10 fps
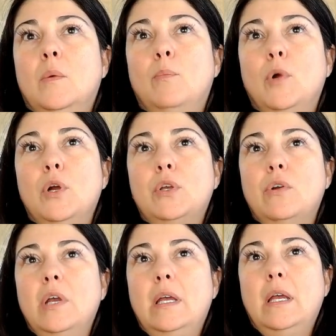
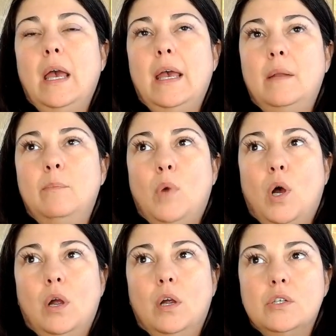Mercury and
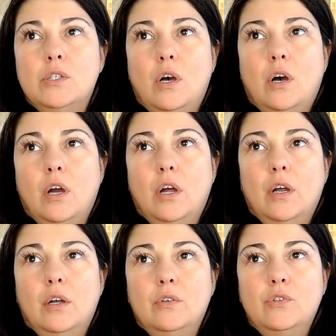Mars
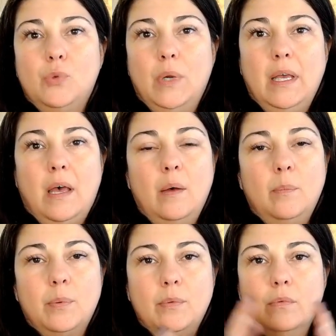are joining
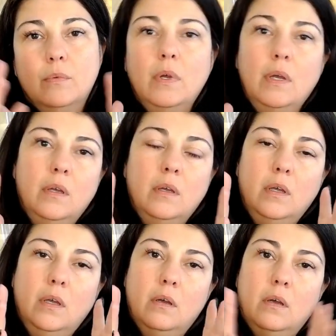up
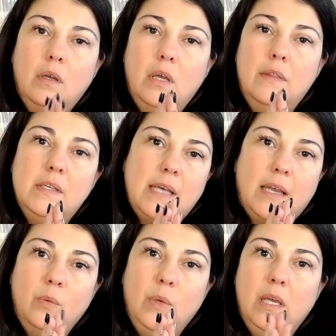in the
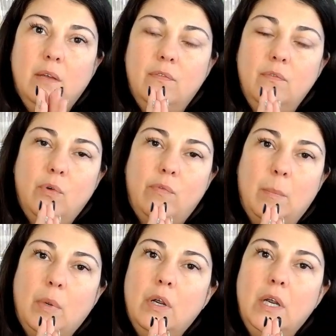second week of
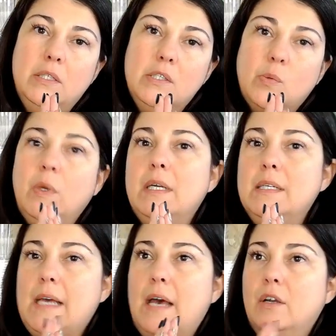November and squaring
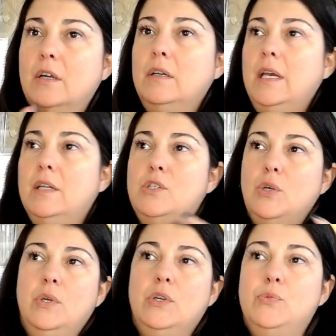Saturn. And
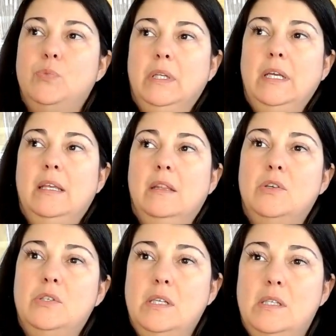so there's really
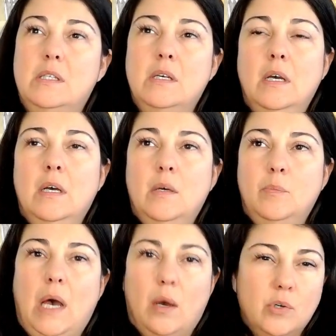there's this
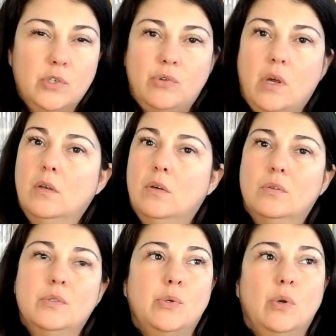power
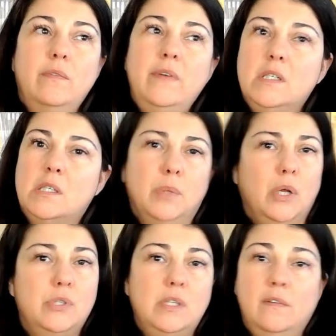struggle, sort of
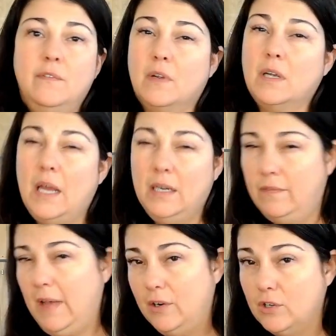explosive kind of
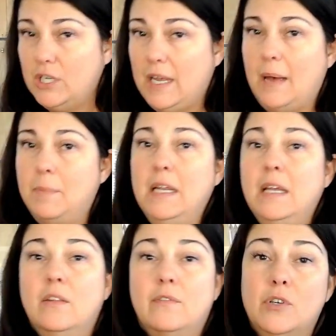energy
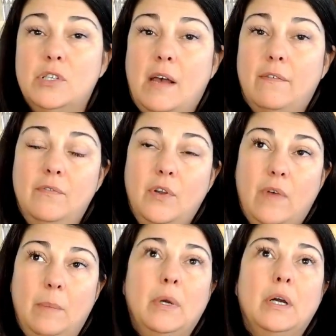happening the first half of
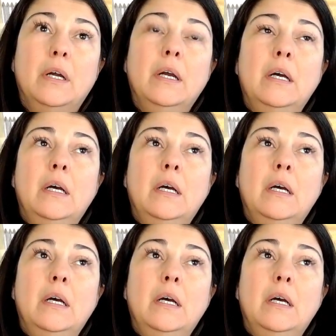November.